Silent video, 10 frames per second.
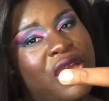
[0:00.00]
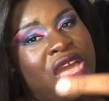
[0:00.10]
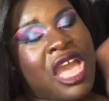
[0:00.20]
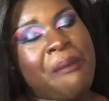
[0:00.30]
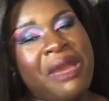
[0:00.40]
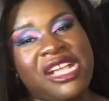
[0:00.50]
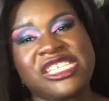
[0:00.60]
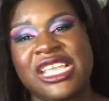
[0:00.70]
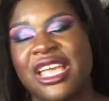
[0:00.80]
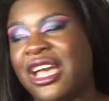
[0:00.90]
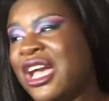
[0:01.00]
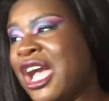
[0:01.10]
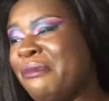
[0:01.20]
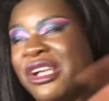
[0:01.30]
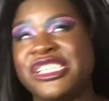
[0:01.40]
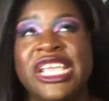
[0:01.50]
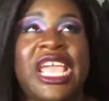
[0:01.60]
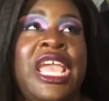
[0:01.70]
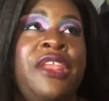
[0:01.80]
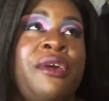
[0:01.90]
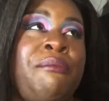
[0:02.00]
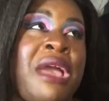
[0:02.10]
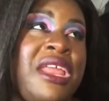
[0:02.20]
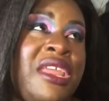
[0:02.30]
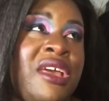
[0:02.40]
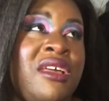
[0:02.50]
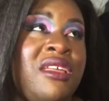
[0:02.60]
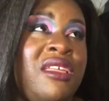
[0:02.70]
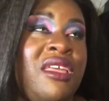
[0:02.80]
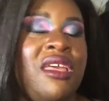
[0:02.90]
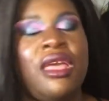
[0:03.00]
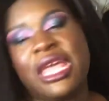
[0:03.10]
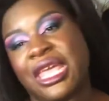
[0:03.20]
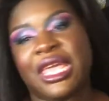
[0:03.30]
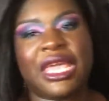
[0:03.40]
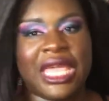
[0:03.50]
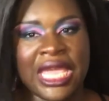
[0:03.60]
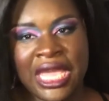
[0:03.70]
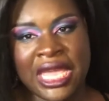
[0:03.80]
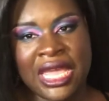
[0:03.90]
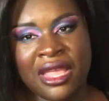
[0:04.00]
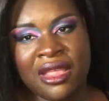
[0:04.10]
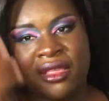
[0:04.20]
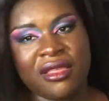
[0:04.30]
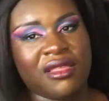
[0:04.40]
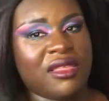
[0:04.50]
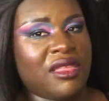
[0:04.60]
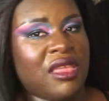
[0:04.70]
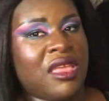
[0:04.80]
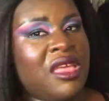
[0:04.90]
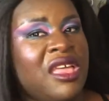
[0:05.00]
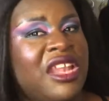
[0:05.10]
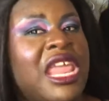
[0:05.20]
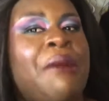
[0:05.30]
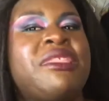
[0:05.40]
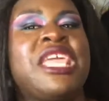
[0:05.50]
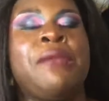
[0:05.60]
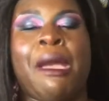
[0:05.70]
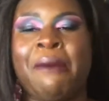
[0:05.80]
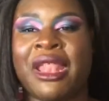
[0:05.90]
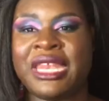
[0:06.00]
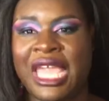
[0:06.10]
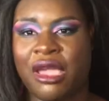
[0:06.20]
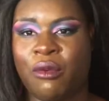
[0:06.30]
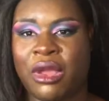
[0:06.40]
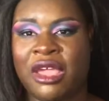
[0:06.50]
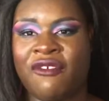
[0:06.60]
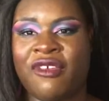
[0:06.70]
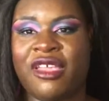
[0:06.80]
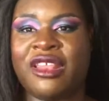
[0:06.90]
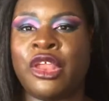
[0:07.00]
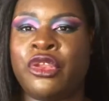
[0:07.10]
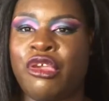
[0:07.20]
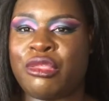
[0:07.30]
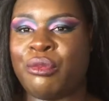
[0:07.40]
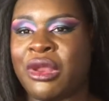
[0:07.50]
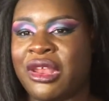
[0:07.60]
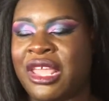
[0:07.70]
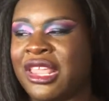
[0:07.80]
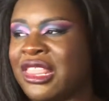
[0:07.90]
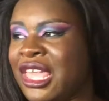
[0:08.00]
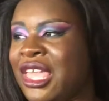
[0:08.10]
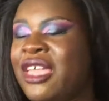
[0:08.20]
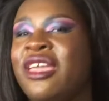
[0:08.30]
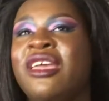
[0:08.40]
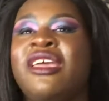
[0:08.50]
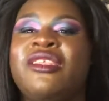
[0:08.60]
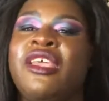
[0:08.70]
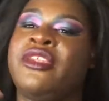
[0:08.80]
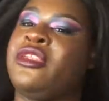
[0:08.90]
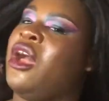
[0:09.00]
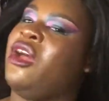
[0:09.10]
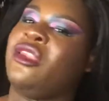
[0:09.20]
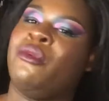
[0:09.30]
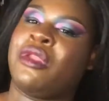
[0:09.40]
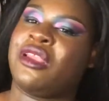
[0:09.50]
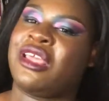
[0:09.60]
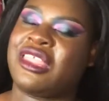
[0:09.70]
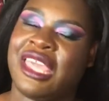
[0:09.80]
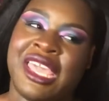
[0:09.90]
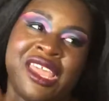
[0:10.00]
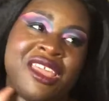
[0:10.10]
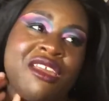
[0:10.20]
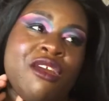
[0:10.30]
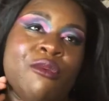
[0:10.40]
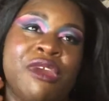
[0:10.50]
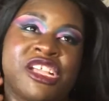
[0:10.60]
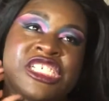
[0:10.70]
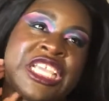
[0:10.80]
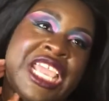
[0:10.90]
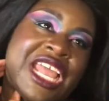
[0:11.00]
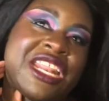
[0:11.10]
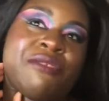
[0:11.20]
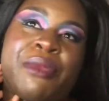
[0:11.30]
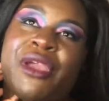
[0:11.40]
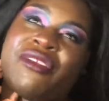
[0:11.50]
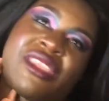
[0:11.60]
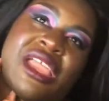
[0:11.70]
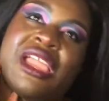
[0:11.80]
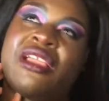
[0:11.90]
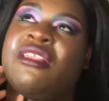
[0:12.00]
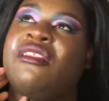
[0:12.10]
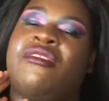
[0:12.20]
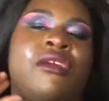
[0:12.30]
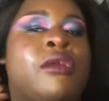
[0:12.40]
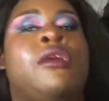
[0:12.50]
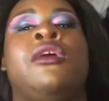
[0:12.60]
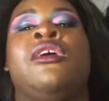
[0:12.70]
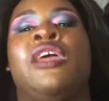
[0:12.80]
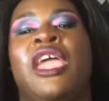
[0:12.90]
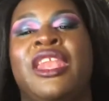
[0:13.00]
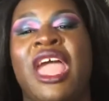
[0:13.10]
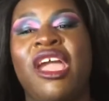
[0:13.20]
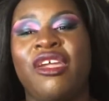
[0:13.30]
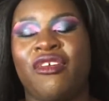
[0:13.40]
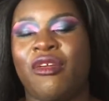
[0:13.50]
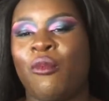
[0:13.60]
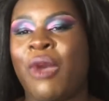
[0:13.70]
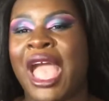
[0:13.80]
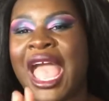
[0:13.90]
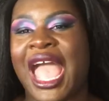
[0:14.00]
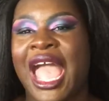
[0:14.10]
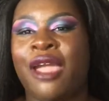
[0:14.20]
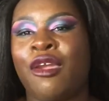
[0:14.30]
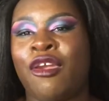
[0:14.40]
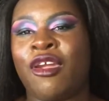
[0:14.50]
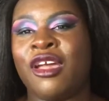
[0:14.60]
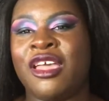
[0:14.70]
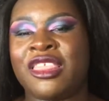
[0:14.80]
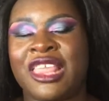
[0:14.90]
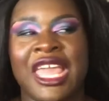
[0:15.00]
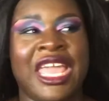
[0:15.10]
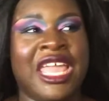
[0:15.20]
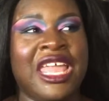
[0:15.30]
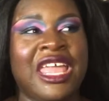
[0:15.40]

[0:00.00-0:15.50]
how about she? Uh, how about she end up back there? and they were saying about my neck or whatever. The nurse went up there and said, the doctor went up there and said, well, she got this big old thing in there. And I heard, why I heard her say,